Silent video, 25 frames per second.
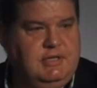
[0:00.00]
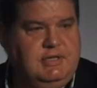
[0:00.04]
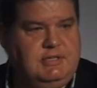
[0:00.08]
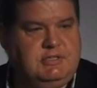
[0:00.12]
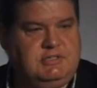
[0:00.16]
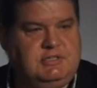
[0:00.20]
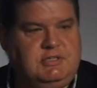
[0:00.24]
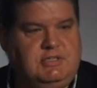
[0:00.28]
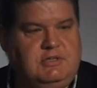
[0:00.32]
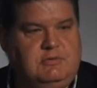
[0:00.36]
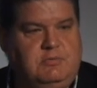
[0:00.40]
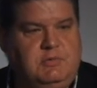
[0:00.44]

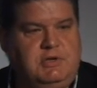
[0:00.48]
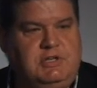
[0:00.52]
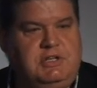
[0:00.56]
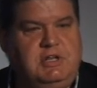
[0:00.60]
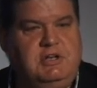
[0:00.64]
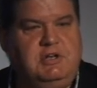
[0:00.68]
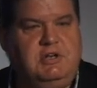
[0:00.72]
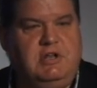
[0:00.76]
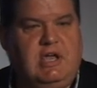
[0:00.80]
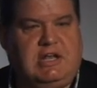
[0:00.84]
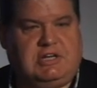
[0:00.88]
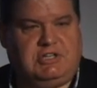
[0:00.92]
So that we
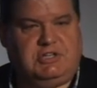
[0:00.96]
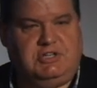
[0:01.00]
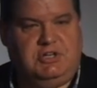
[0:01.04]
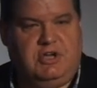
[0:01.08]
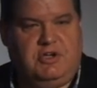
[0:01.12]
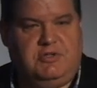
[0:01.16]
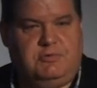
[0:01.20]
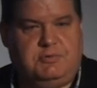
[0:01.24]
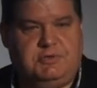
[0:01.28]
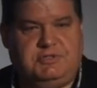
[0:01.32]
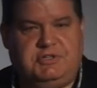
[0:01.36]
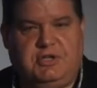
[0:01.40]
didn't actually
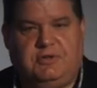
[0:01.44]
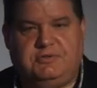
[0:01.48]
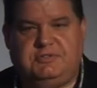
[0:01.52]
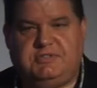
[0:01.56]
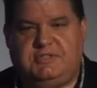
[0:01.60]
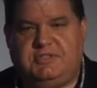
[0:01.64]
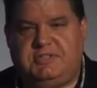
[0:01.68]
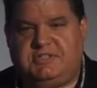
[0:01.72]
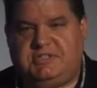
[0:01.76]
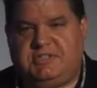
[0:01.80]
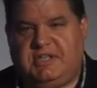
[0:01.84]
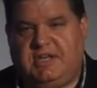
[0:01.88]
know the results
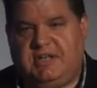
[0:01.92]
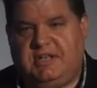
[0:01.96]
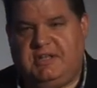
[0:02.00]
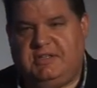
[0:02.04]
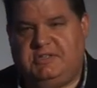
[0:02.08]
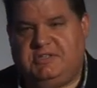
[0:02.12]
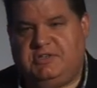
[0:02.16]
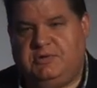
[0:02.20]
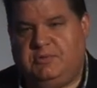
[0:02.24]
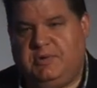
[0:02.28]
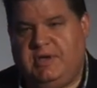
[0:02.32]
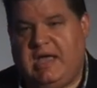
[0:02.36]
of the study
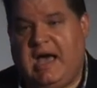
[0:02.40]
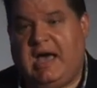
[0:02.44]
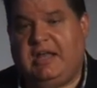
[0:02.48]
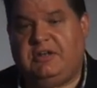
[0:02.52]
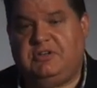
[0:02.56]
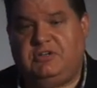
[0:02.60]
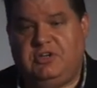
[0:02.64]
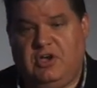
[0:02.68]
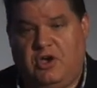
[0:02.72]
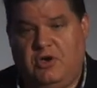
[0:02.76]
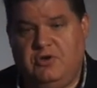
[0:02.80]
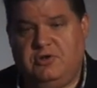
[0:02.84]
until we
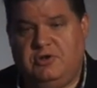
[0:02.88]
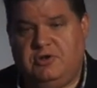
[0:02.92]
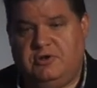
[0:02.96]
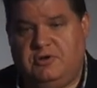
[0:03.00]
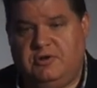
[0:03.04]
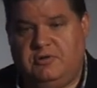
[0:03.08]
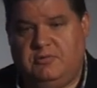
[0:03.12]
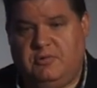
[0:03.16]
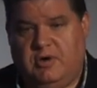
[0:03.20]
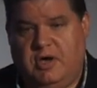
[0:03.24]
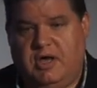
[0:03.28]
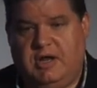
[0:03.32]
uncoded
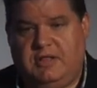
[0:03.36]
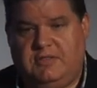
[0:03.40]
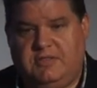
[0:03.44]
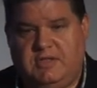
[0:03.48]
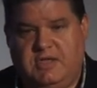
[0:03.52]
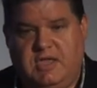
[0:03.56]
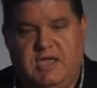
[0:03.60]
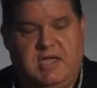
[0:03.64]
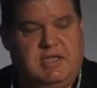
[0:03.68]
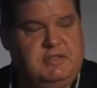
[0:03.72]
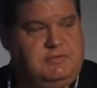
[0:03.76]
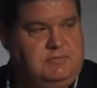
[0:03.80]
it right at
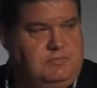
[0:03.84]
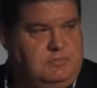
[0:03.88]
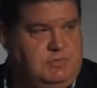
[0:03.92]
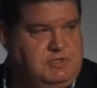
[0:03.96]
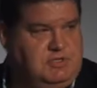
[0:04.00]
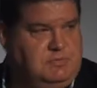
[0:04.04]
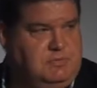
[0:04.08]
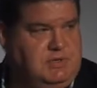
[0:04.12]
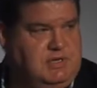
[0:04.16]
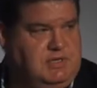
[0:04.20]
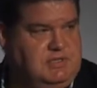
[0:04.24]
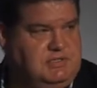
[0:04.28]
the end,
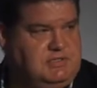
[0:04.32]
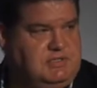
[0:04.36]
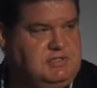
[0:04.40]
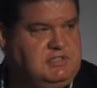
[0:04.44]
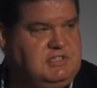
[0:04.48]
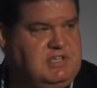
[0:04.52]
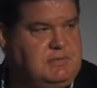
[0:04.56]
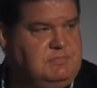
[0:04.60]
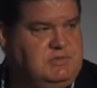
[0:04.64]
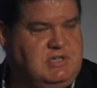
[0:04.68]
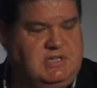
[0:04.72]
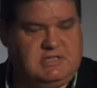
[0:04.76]
which means the
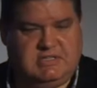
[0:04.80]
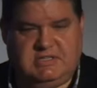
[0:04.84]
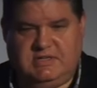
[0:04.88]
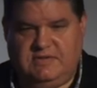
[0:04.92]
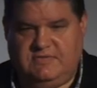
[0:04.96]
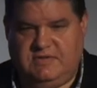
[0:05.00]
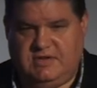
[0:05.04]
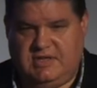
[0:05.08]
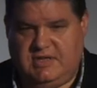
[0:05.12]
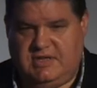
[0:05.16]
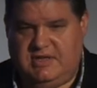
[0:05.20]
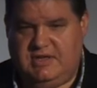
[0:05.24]

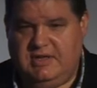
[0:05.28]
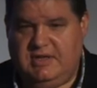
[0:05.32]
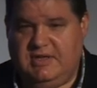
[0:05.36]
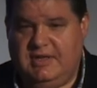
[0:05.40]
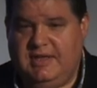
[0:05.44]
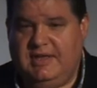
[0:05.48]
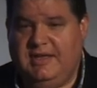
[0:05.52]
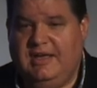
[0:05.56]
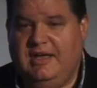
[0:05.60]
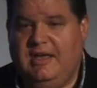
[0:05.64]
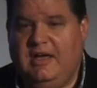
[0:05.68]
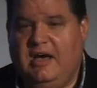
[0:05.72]
subjectivity
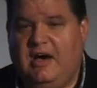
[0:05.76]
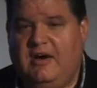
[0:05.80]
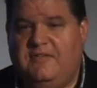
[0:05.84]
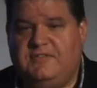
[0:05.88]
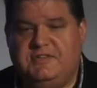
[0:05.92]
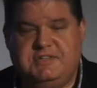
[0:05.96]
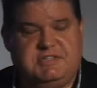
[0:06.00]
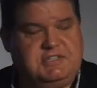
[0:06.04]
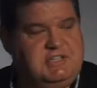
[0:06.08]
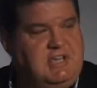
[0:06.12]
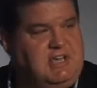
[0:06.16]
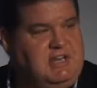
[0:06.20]
of
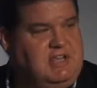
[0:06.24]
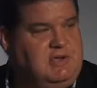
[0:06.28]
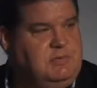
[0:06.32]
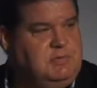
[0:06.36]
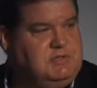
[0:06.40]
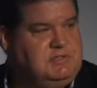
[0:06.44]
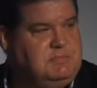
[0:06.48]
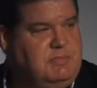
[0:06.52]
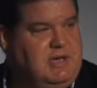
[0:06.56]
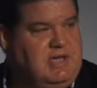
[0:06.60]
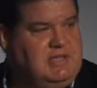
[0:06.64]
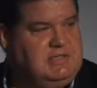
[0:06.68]
the study
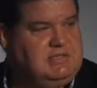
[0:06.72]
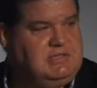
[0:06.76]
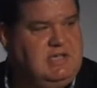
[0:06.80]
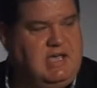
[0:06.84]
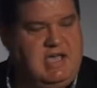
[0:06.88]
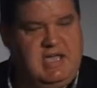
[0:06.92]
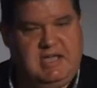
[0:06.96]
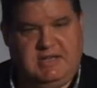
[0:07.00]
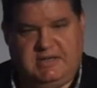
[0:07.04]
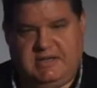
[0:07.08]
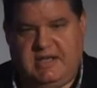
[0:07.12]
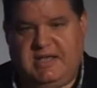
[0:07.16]
was
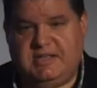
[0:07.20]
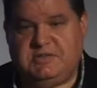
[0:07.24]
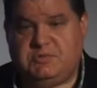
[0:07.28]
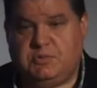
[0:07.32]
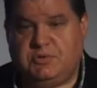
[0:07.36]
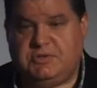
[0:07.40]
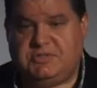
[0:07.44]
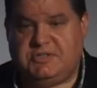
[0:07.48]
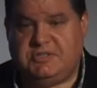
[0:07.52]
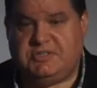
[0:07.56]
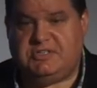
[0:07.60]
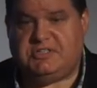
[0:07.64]
maintained, as
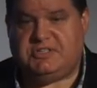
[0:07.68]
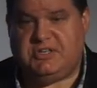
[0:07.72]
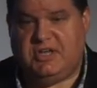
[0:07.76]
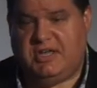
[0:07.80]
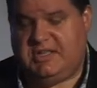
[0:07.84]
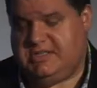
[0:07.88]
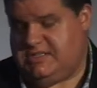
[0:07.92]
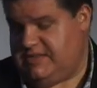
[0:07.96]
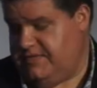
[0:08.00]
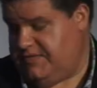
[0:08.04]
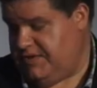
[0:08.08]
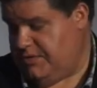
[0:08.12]
was its
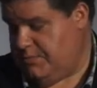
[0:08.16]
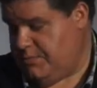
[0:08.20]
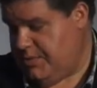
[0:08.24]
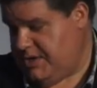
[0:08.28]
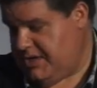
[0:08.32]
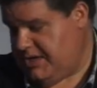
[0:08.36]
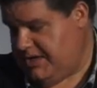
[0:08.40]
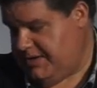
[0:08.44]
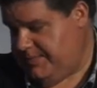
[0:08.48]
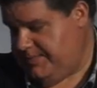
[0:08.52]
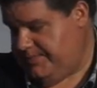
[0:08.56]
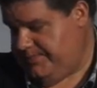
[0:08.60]
scientific
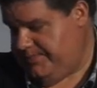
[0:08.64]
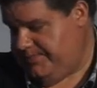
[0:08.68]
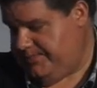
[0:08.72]
rigour.